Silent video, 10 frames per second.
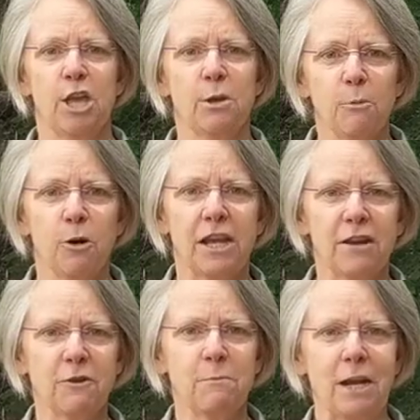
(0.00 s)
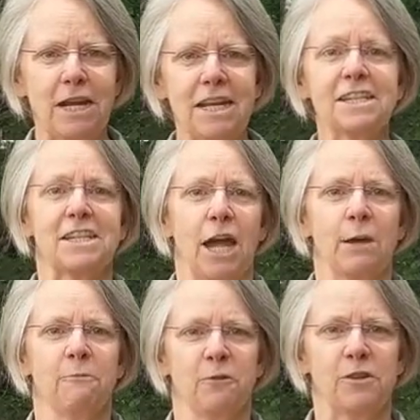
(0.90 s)
Good morning, everybody. It's
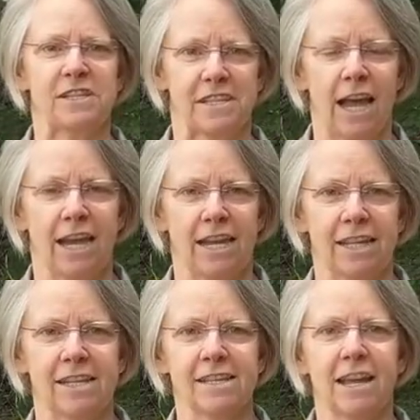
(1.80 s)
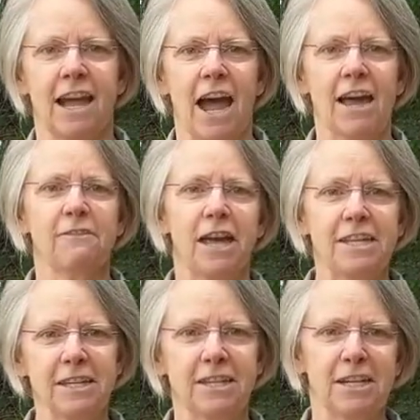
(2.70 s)
time for science. I've
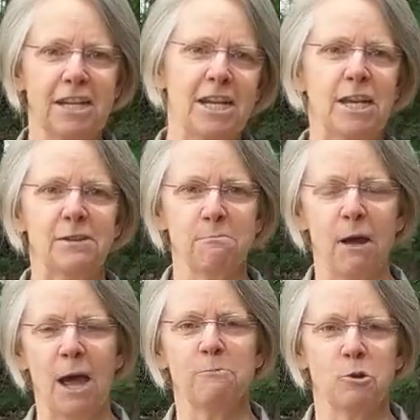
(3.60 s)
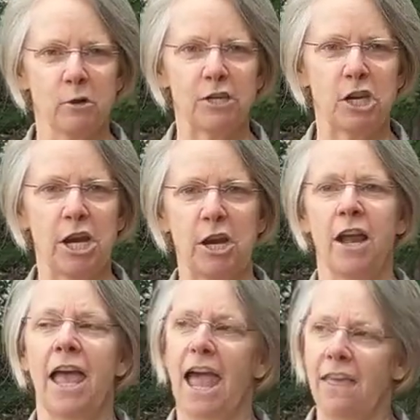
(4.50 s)
got Dylan and his mom, Trish,
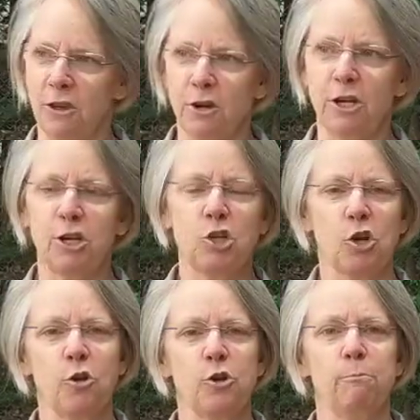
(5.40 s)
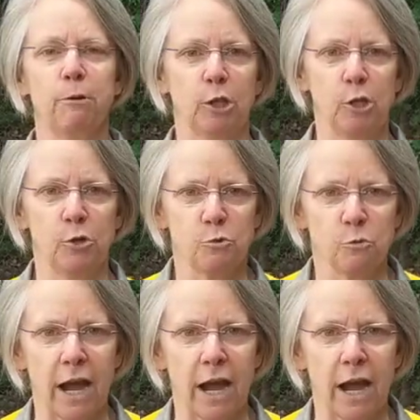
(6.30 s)
here, and they're going to show you balloon